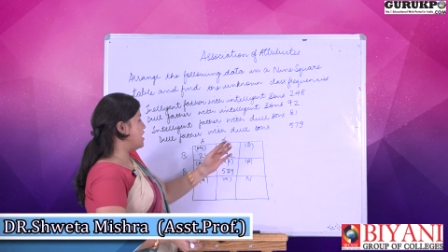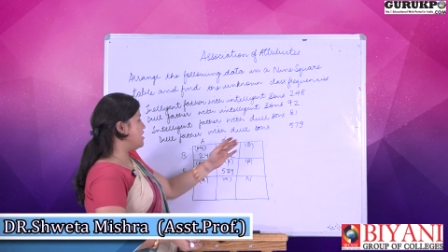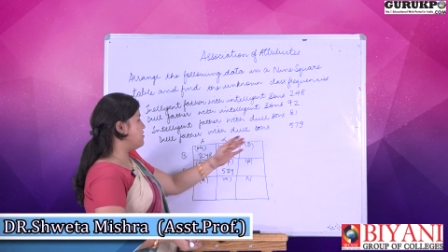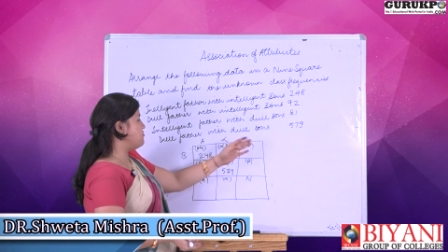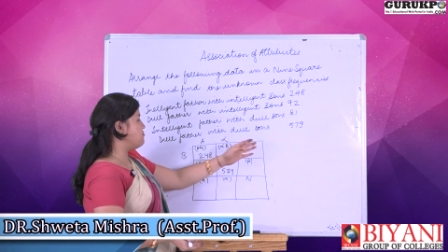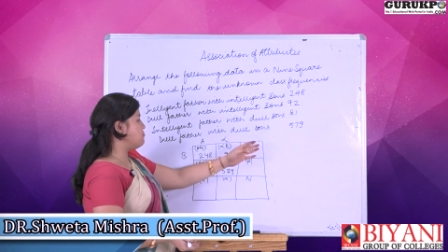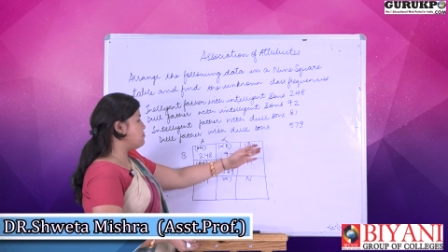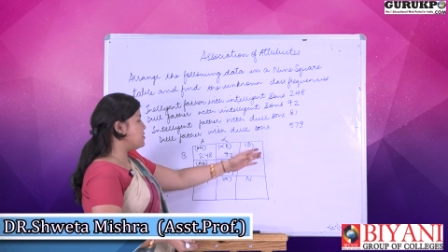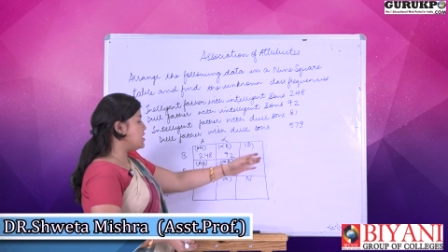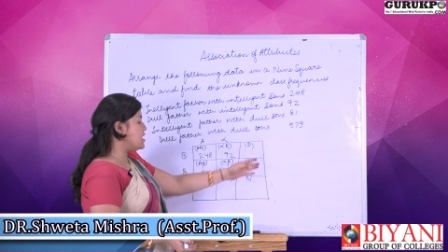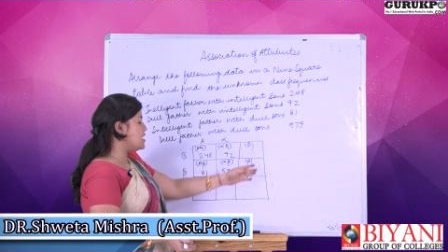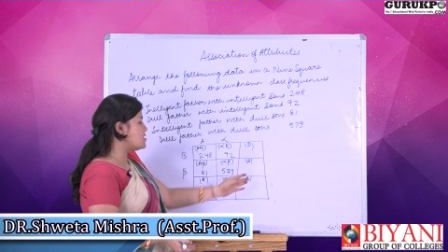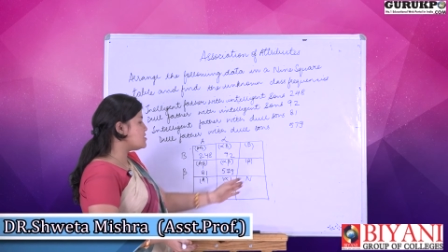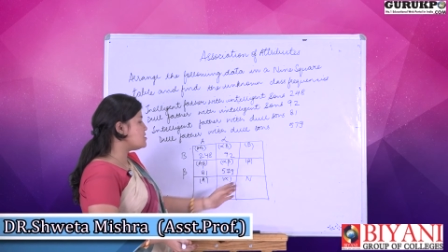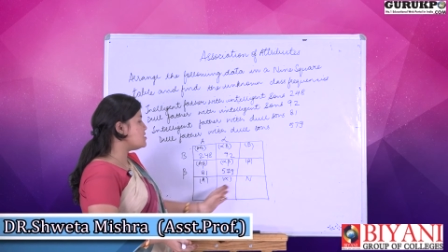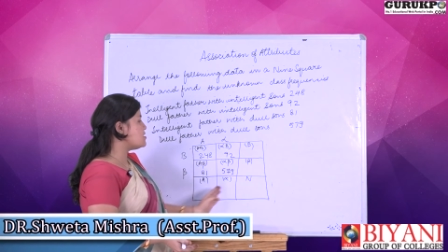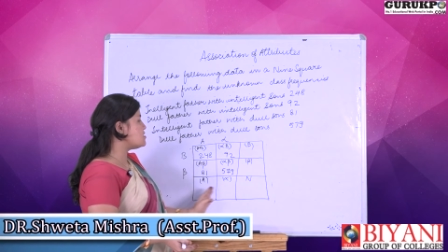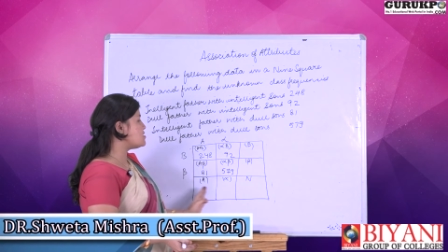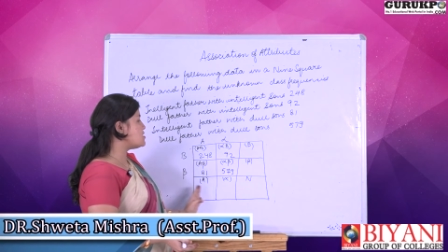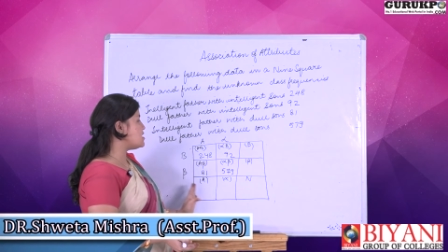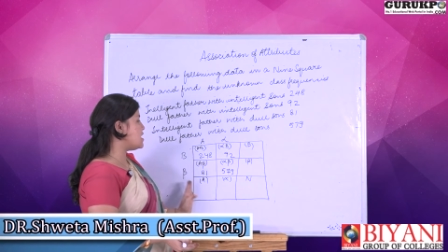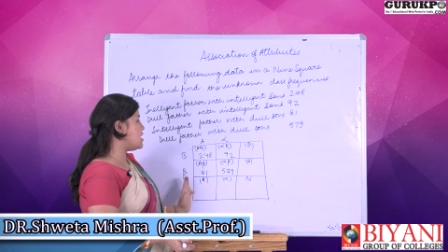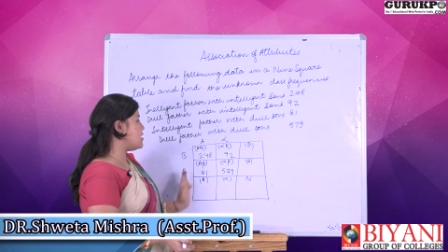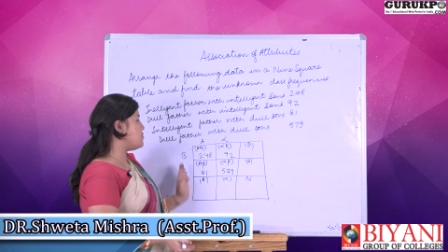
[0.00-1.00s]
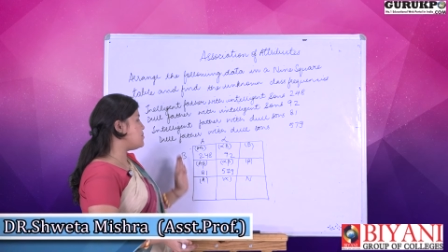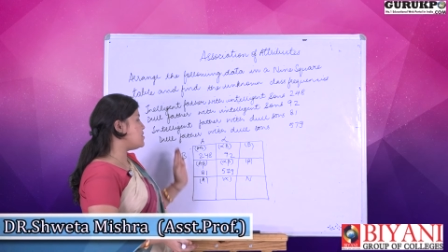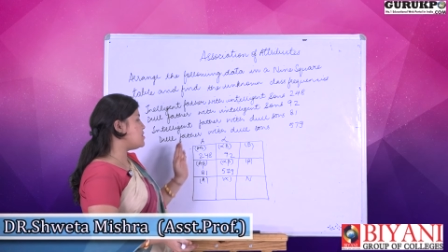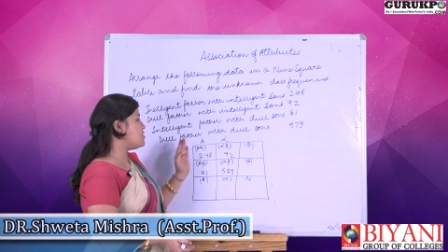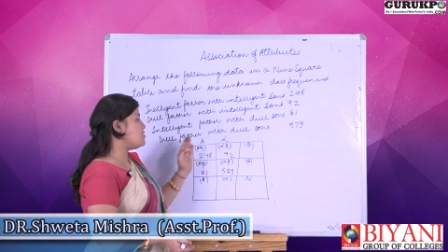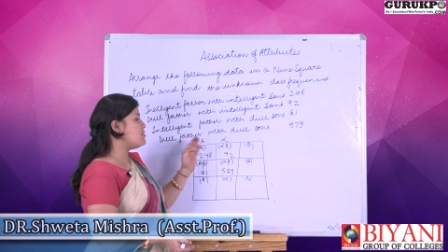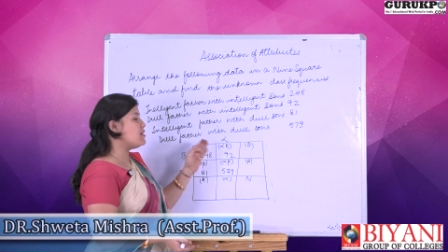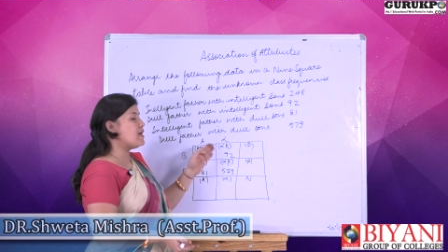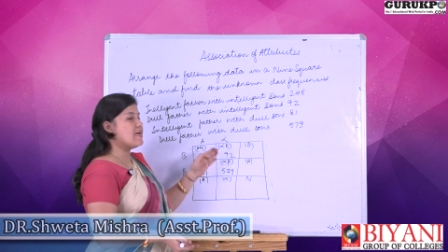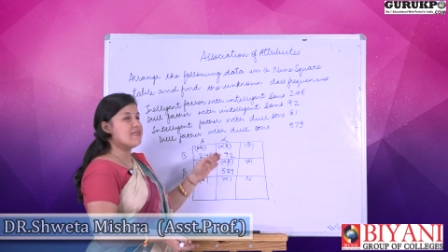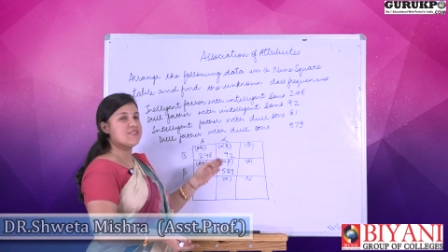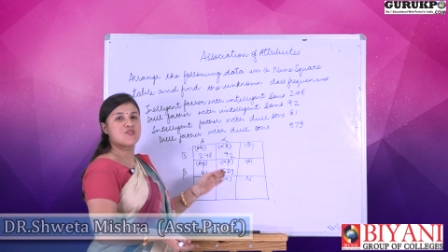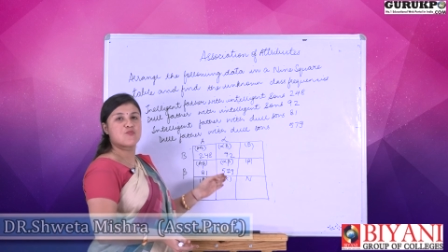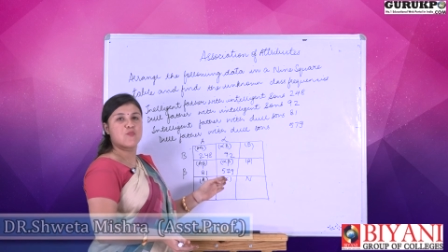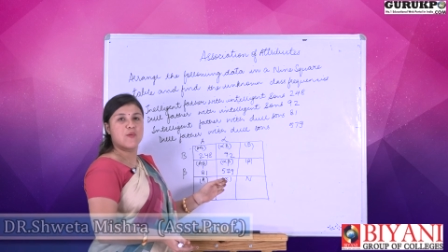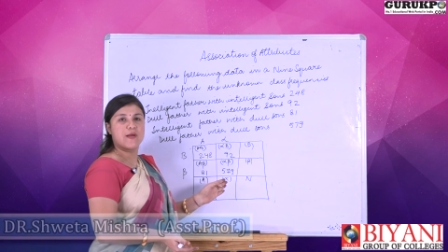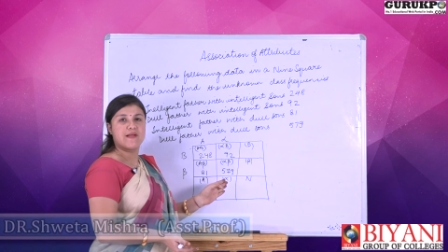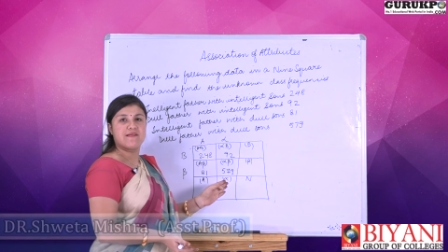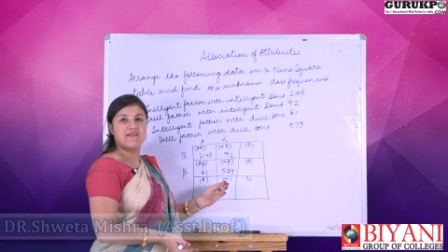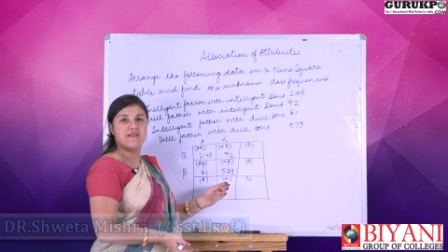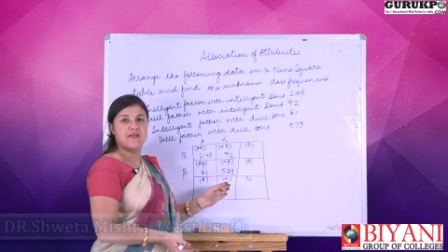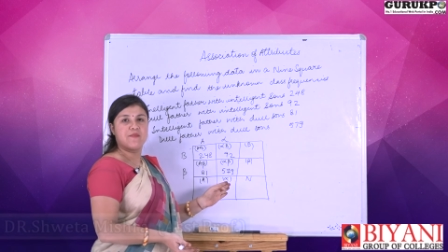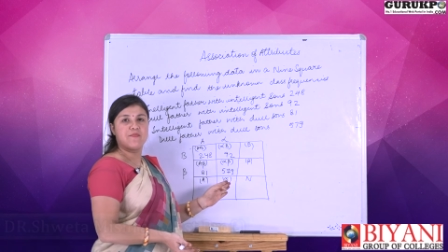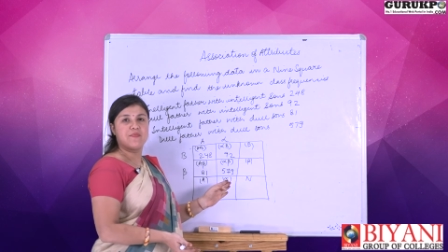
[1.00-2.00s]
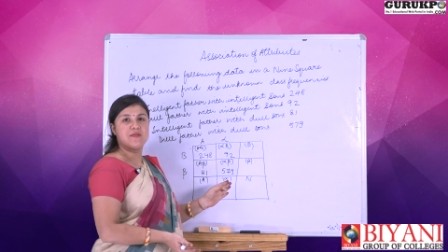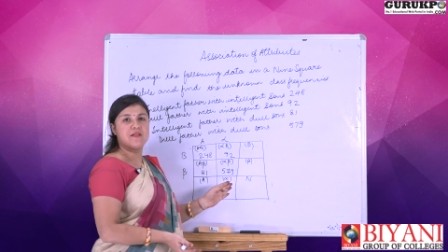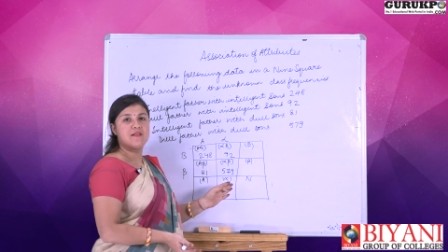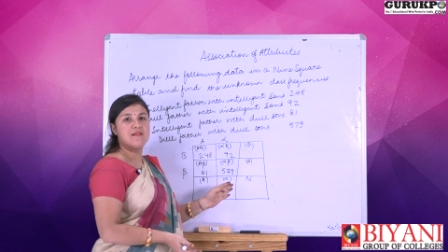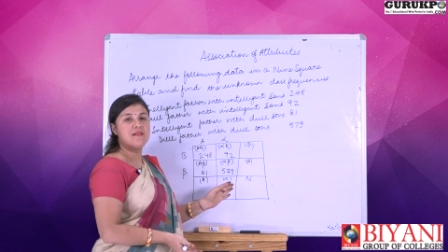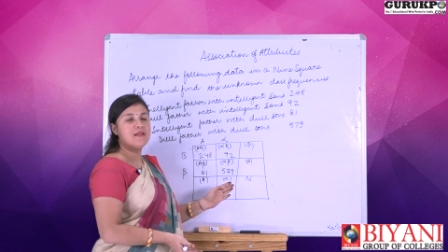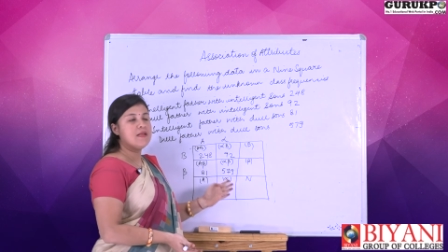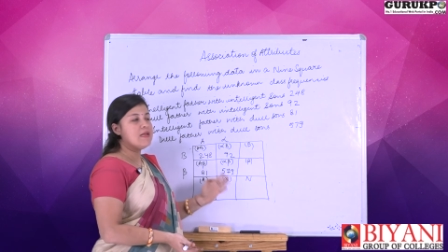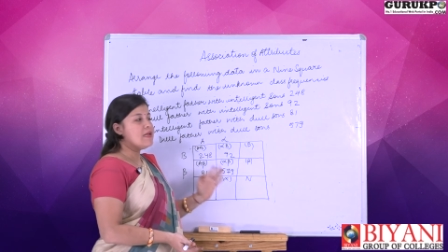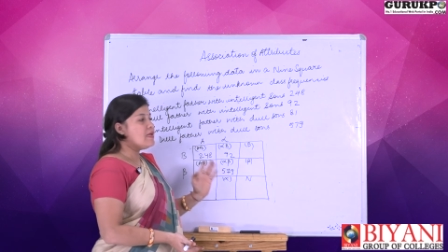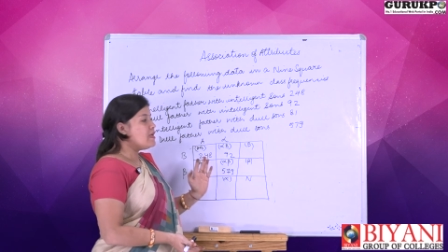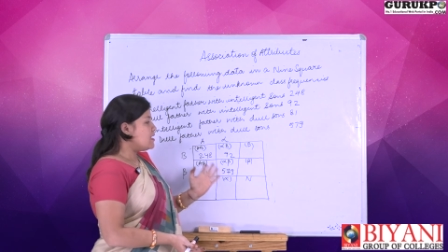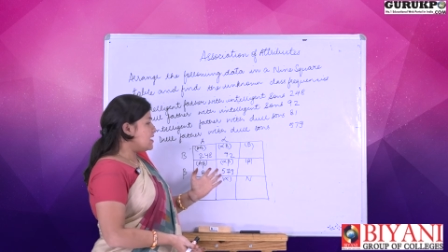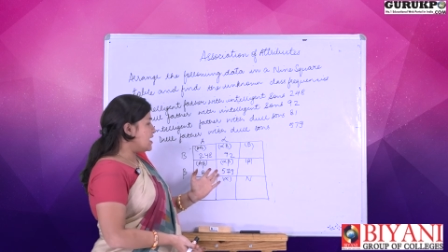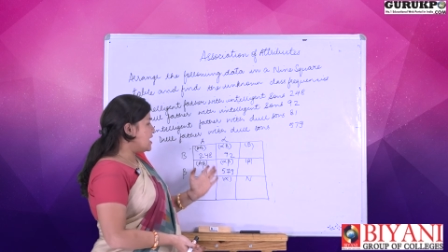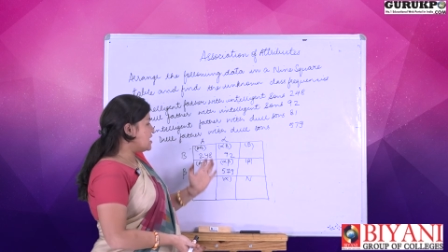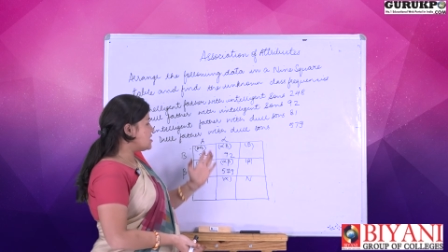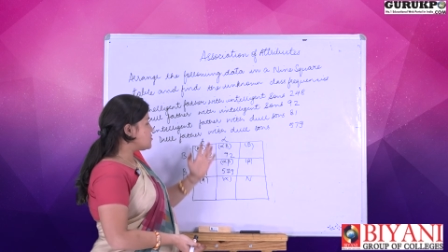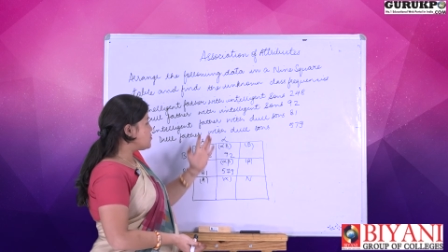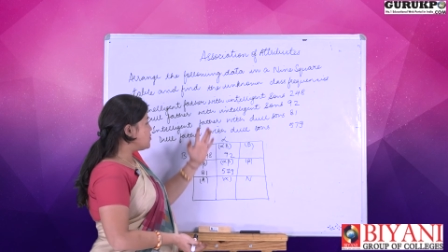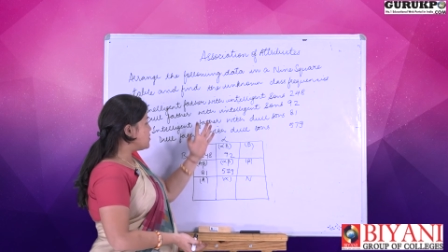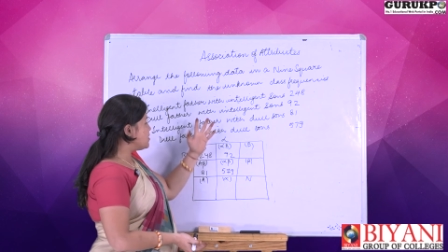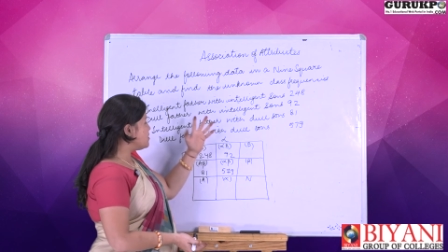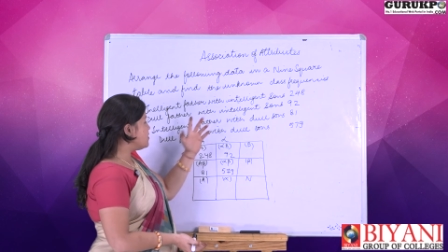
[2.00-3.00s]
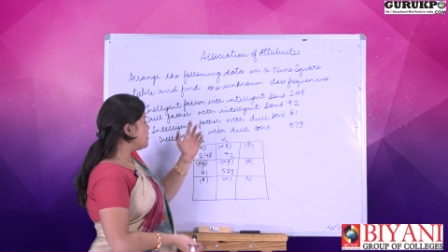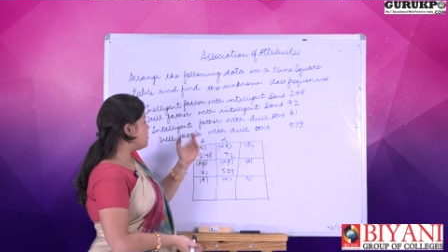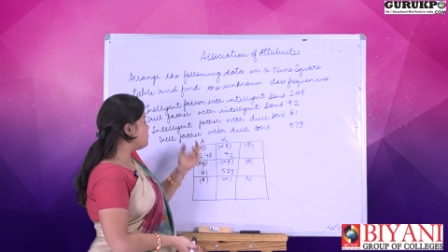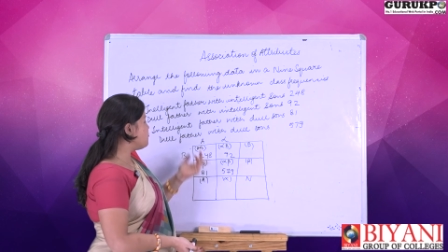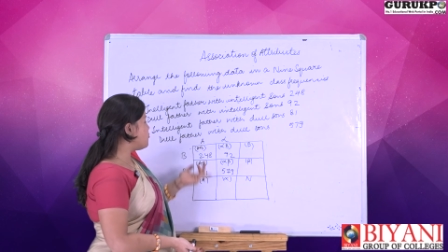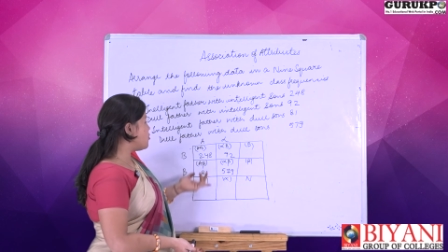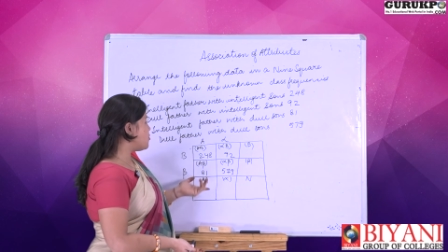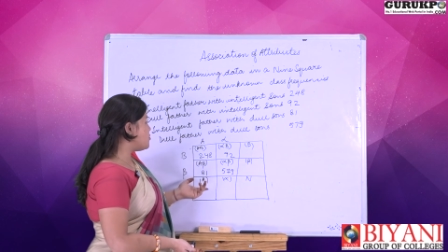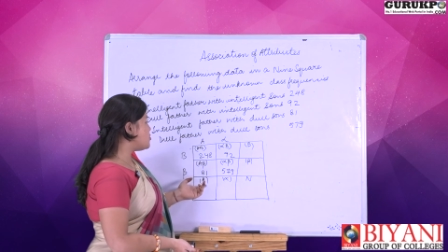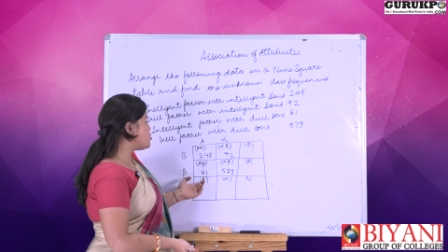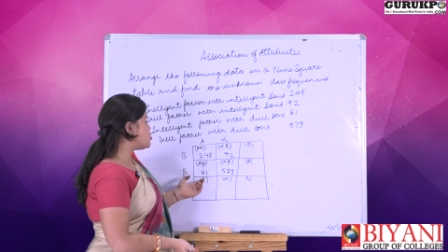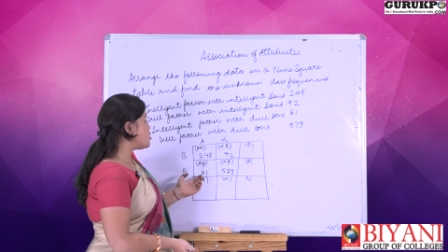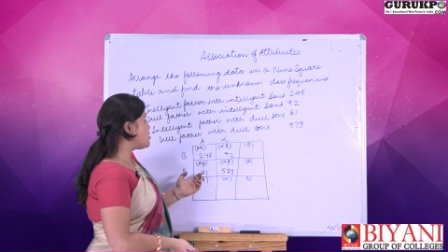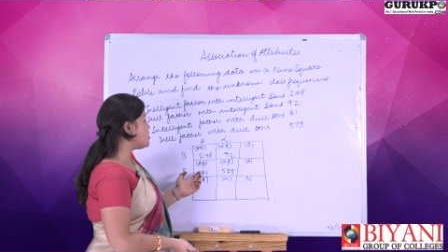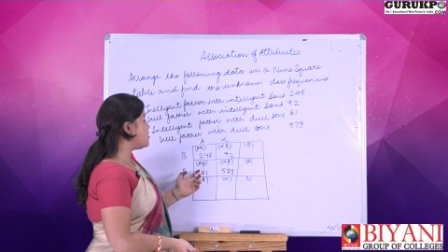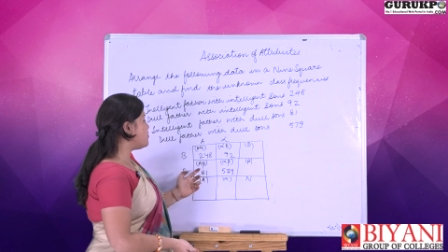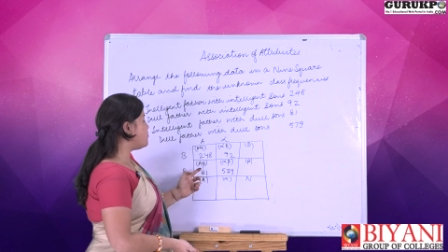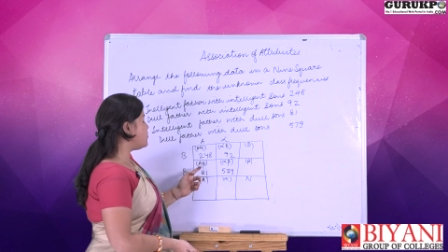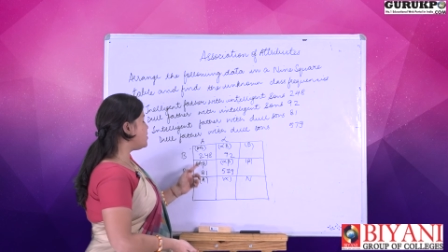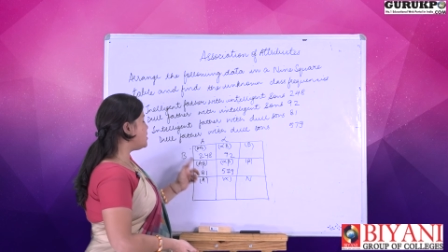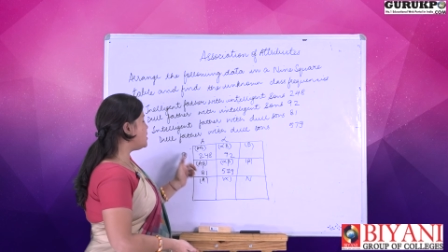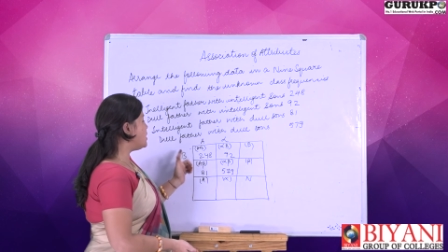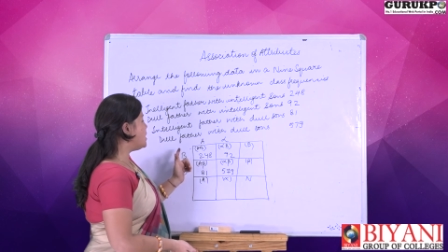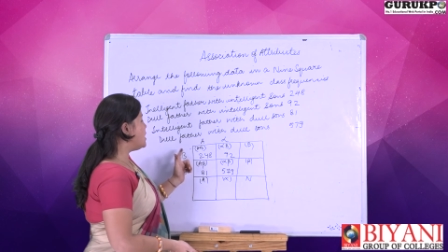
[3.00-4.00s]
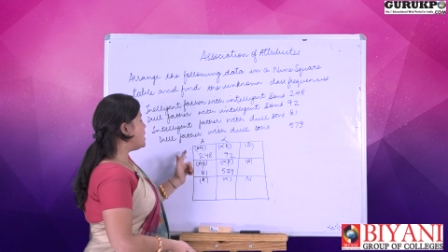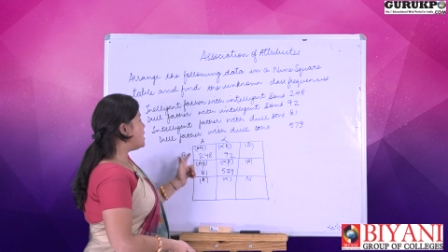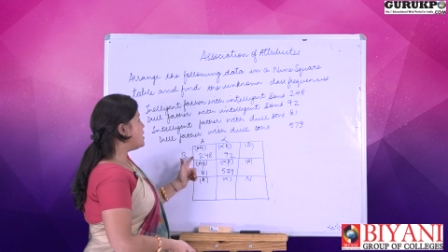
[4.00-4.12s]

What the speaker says: have placed the same in the 9 square table as per the information given,